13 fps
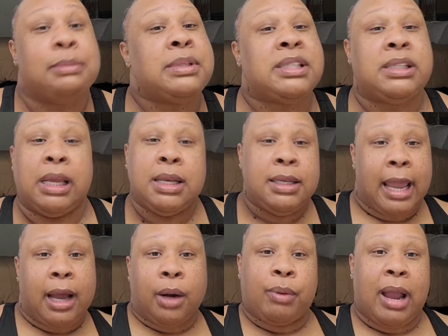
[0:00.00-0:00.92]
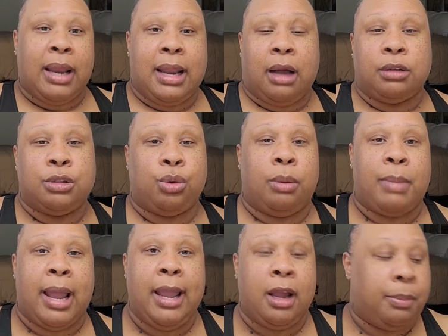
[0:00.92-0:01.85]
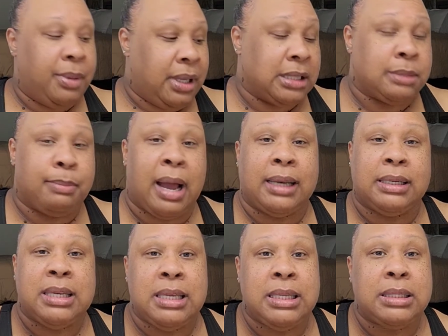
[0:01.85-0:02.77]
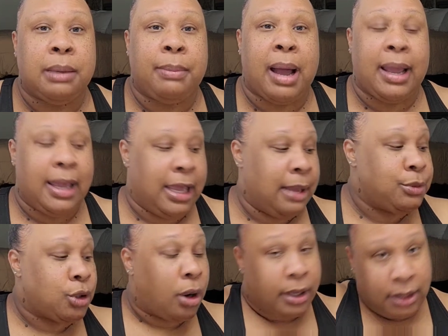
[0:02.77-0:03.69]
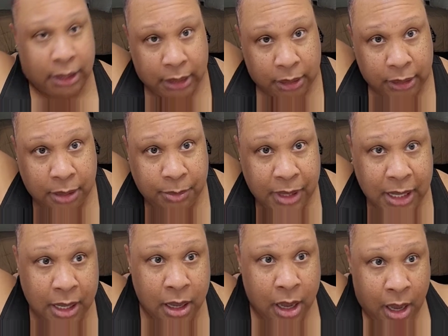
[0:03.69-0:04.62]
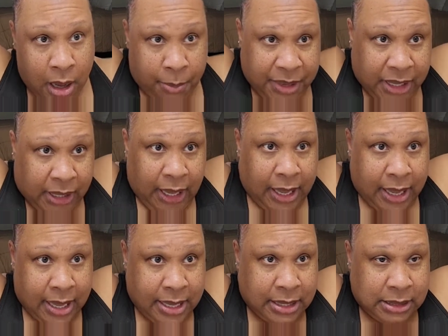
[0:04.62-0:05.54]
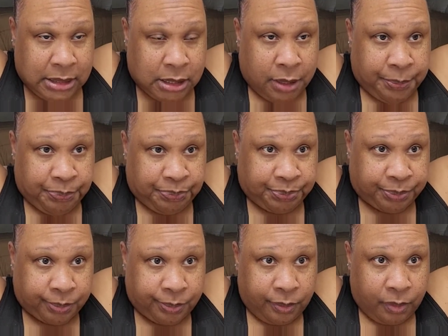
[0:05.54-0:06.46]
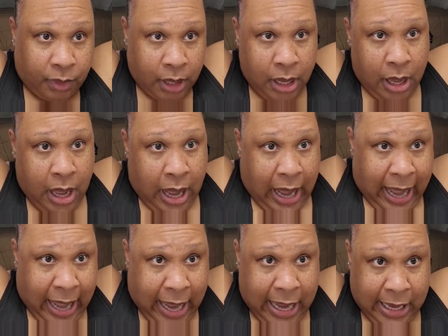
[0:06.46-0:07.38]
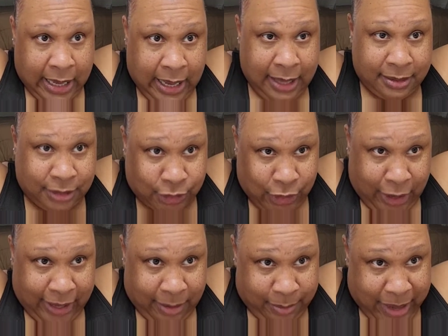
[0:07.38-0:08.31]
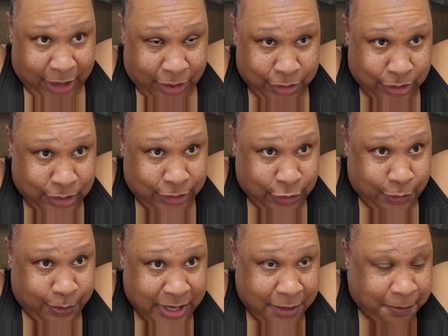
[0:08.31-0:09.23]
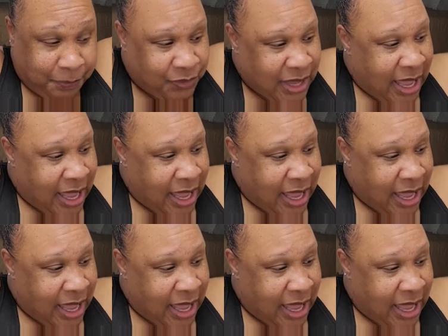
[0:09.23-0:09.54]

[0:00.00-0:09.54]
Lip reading: sitting down right now doing my hair because my knees and my hips are killing me, because I started back hula hooping,